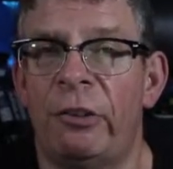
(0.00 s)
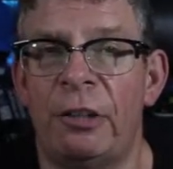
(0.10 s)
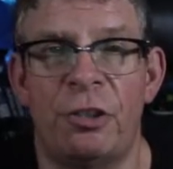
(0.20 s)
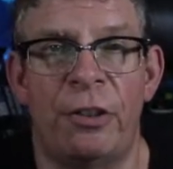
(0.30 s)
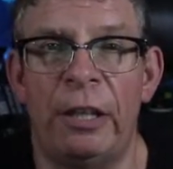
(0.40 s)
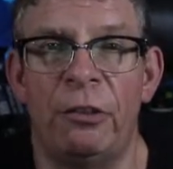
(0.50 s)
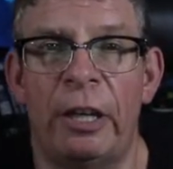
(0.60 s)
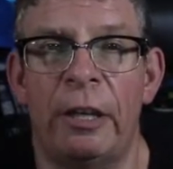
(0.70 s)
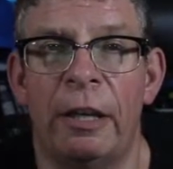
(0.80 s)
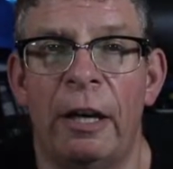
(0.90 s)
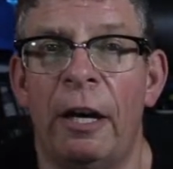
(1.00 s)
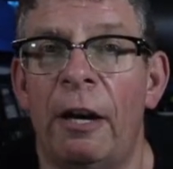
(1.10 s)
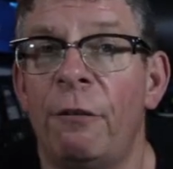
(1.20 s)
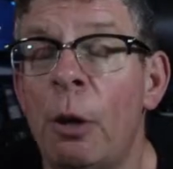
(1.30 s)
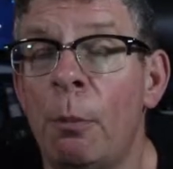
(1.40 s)
such things like
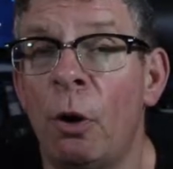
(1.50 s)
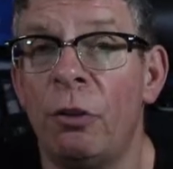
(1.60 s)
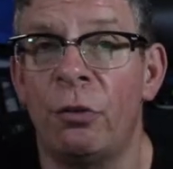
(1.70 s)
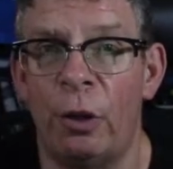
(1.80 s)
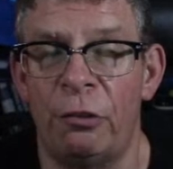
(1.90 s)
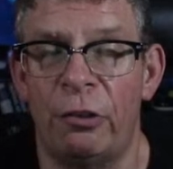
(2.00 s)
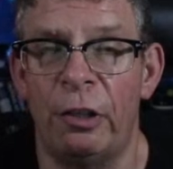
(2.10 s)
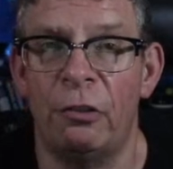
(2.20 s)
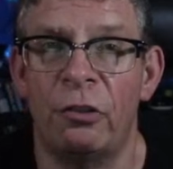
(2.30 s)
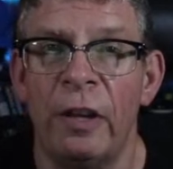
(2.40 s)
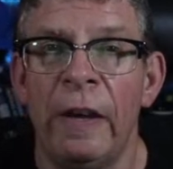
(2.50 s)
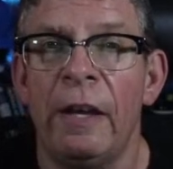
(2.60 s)
fume hoods, for instance,